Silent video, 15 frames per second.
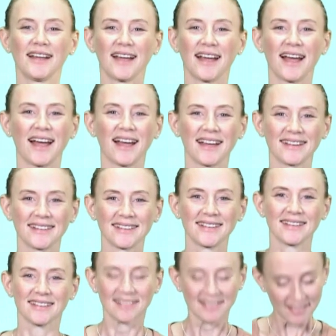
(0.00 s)

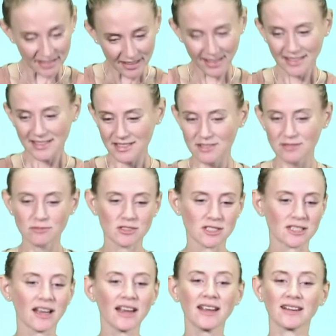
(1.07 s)
And I
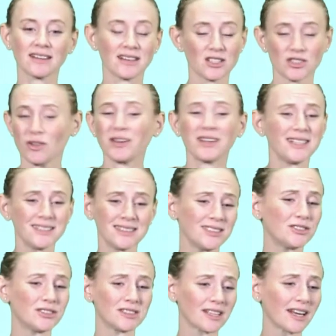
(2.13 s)
say it, and it's not easy
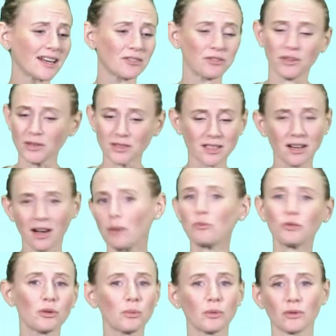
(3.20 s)
to say. It feels
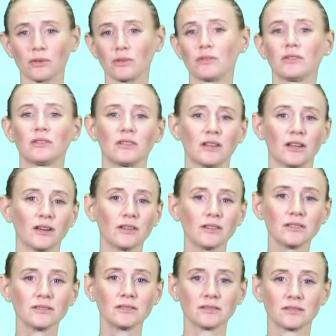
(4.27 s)
uncomfortable,
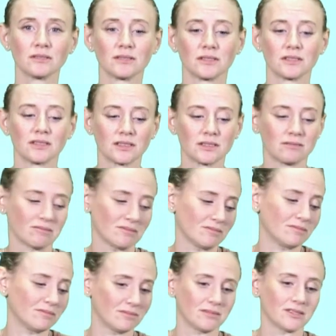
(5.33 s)
It
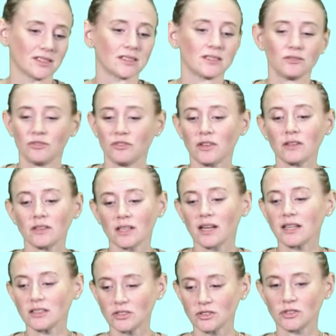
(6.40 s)
doesn't feel
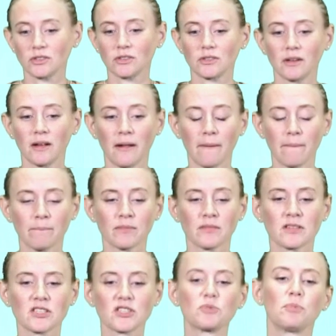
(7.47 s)
nice to
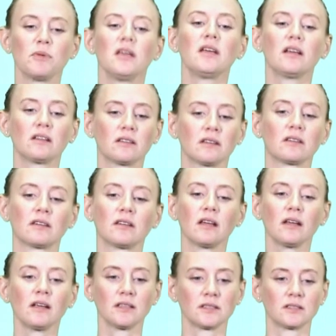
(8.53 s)
speak the
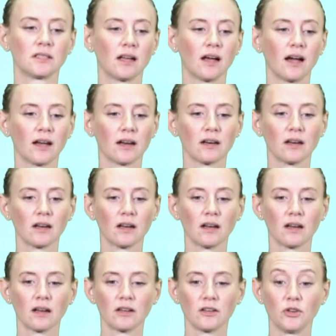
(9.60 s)
things that
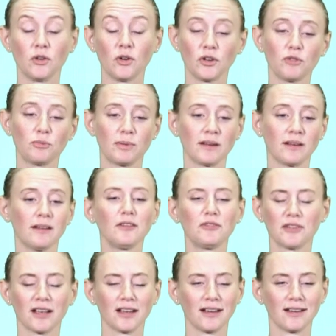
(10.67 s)
you've been
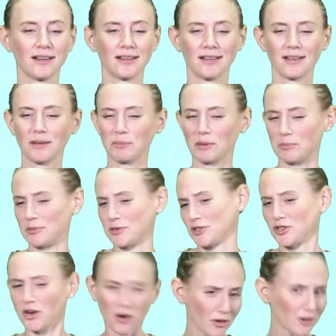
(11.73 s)
living, but
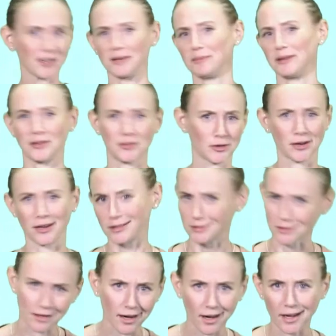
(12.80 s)
bizarrely been trying
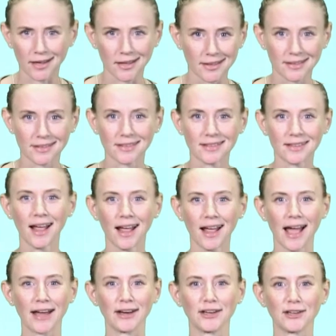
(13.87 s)
to hide
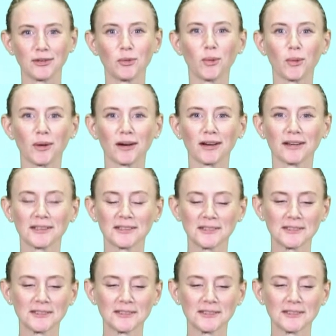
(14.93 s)
and ignore.